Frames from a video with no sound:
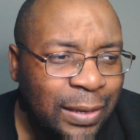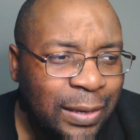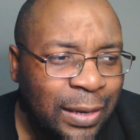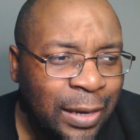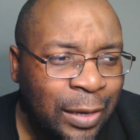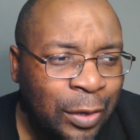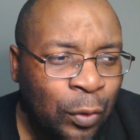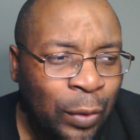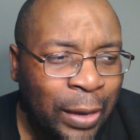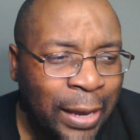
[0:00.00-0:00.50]

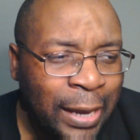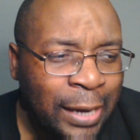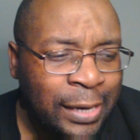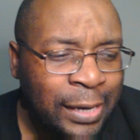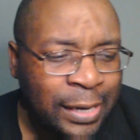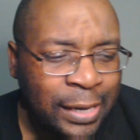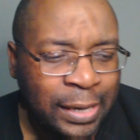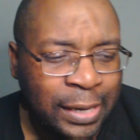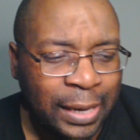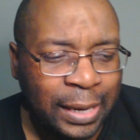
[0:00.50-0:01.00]
you know,
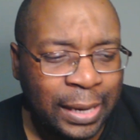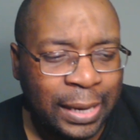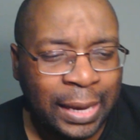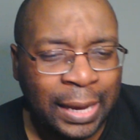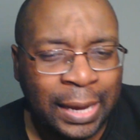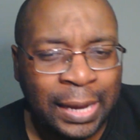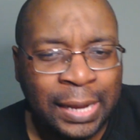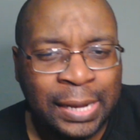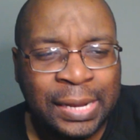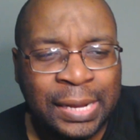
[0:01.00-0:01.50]
in
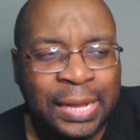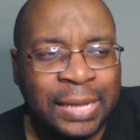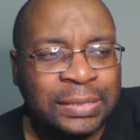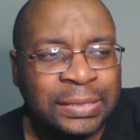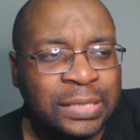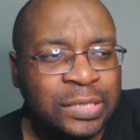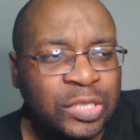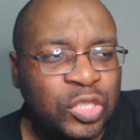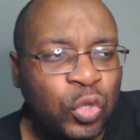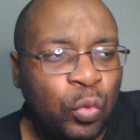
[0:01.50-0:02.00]
in a
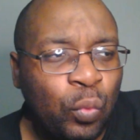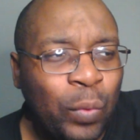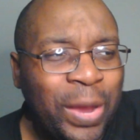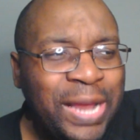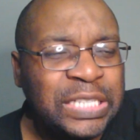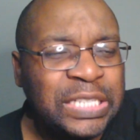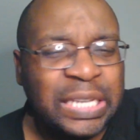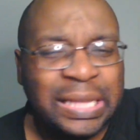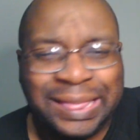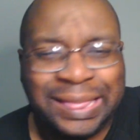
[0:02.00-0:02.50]

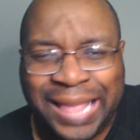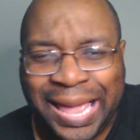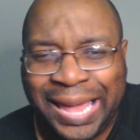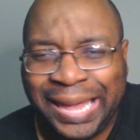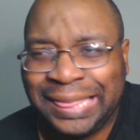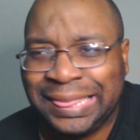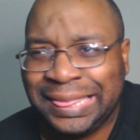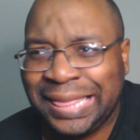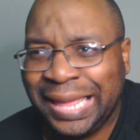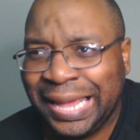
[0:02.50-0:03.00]
situation
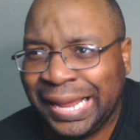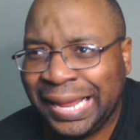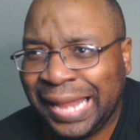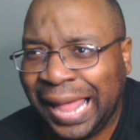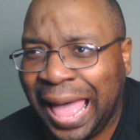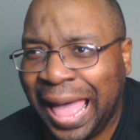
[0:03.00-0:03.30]
like that,